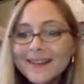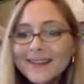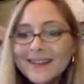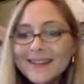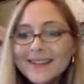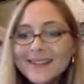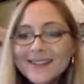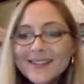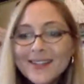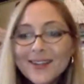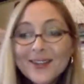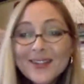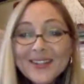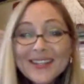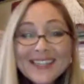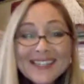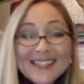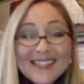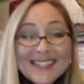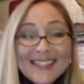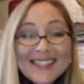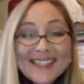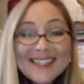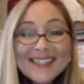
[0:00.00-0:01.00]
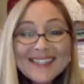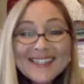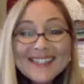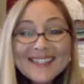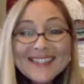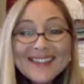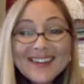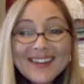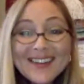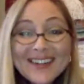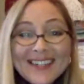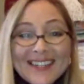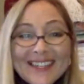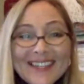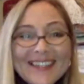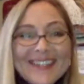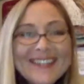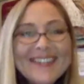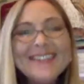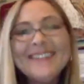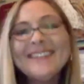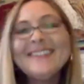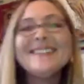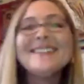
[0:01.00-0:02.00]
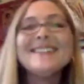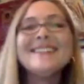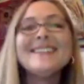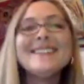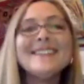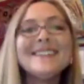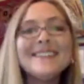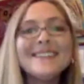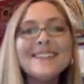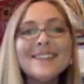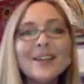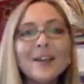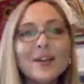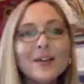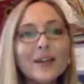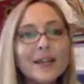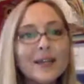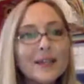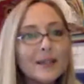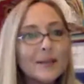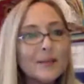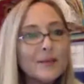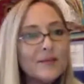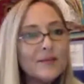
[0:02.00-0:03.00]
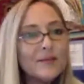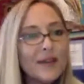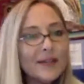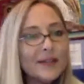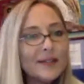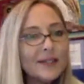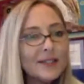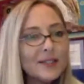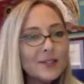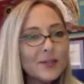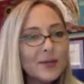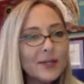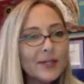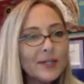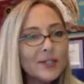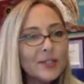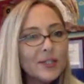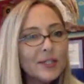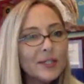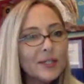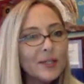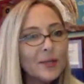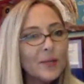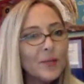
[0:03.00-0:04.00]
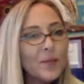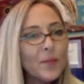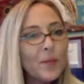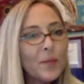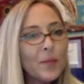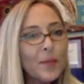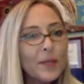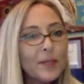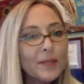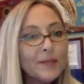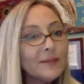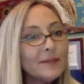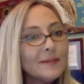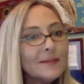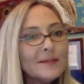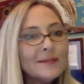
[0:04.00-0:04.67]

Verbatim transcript: So let's get started. Okay, let me find that screen share button.